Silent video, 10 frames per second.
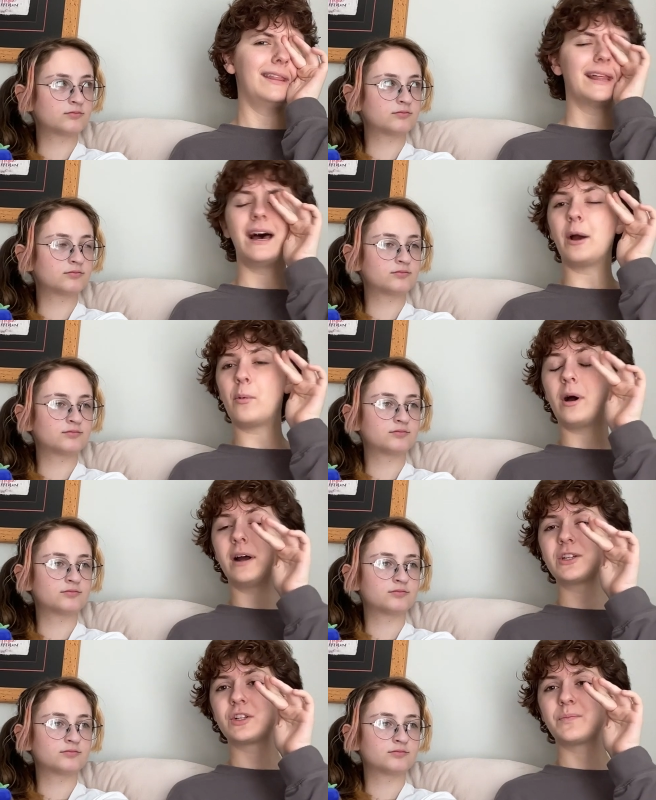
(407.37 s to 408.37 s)
Speaker 1: that I
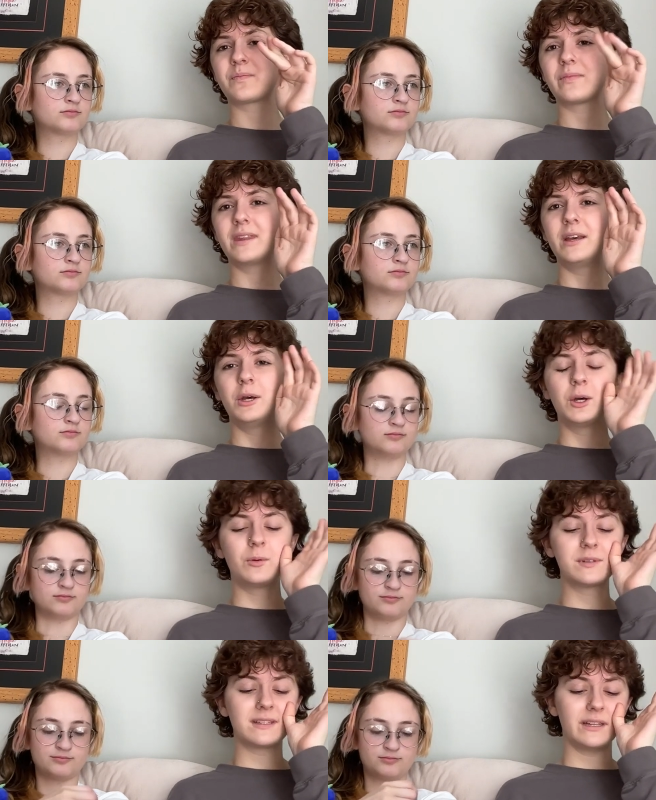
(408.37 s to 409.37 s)
watch mm-hmm.
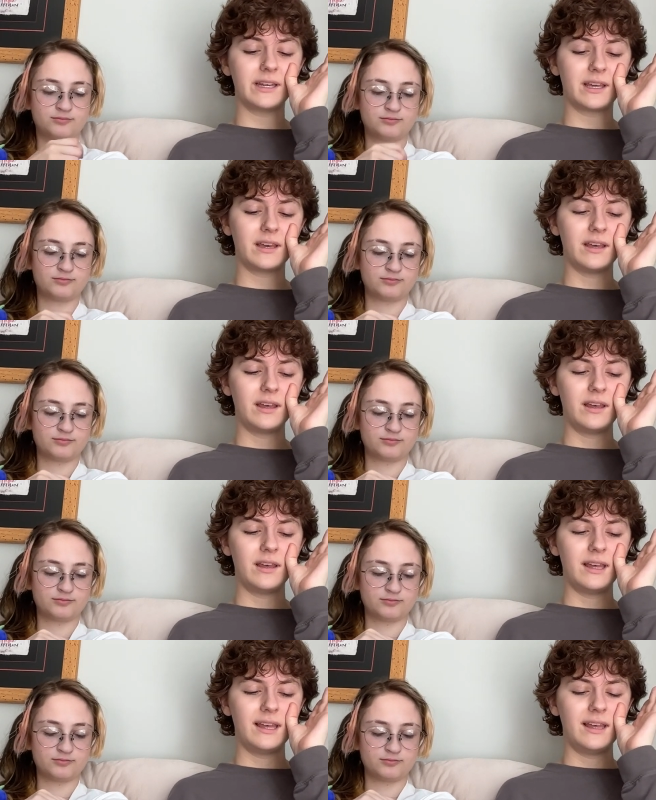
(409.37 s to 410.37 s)
who was like
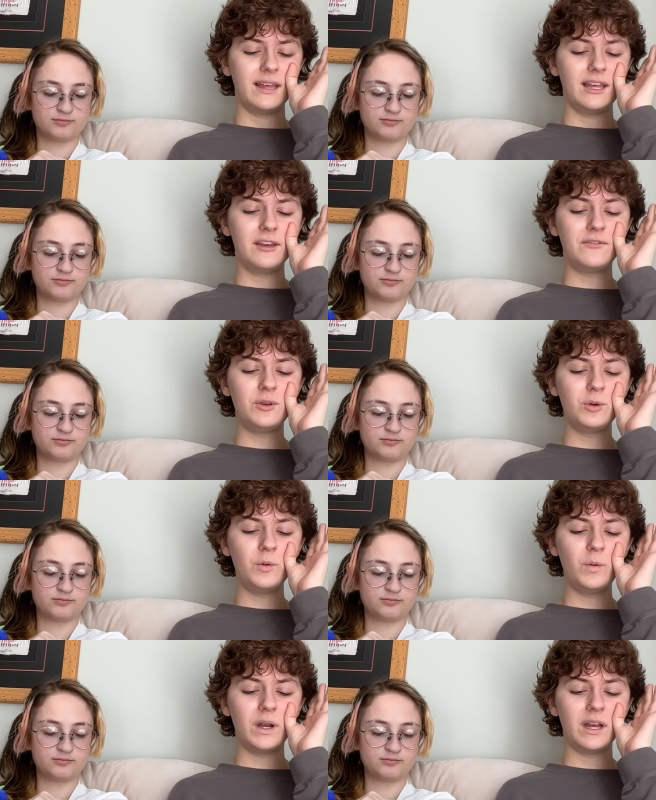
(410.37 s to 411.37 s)
if
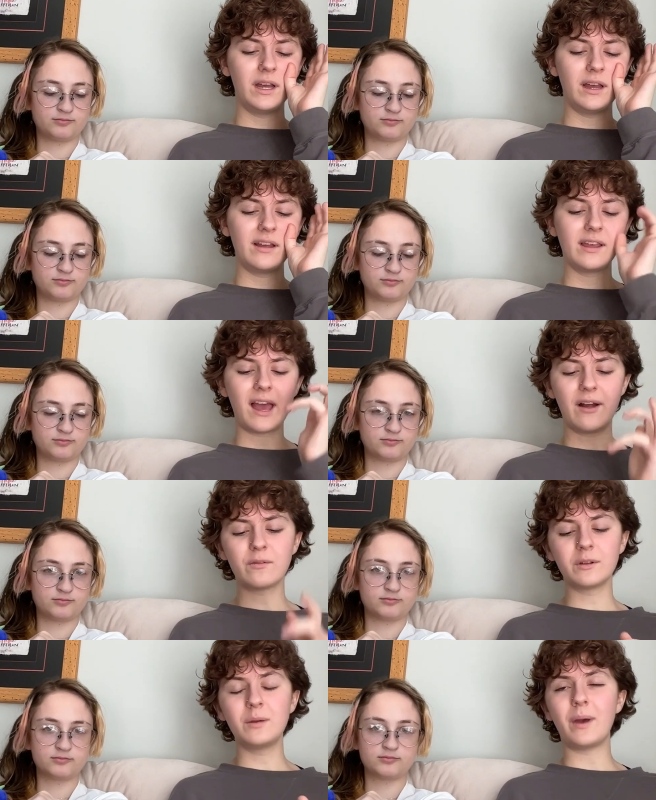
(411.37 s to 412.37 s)
you
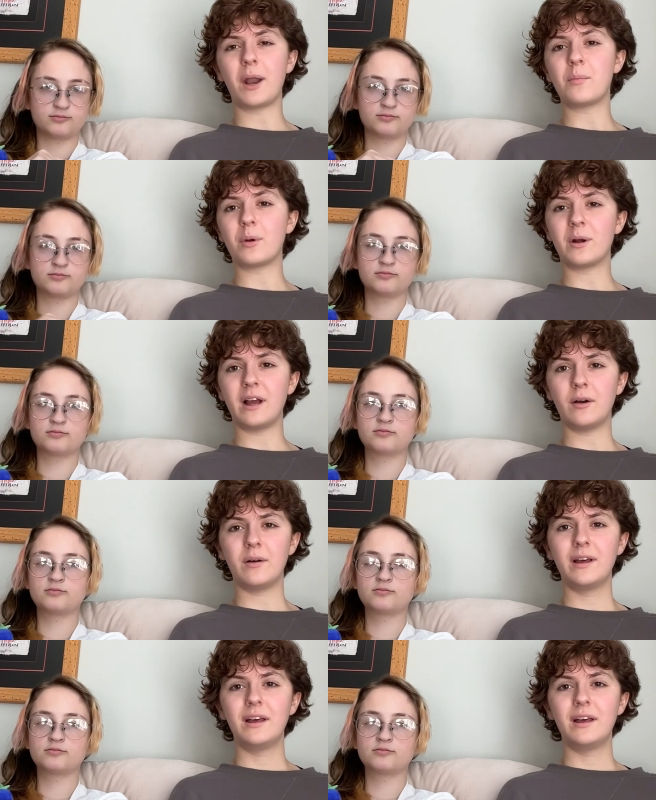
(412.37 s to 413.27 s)
have really bad burnout,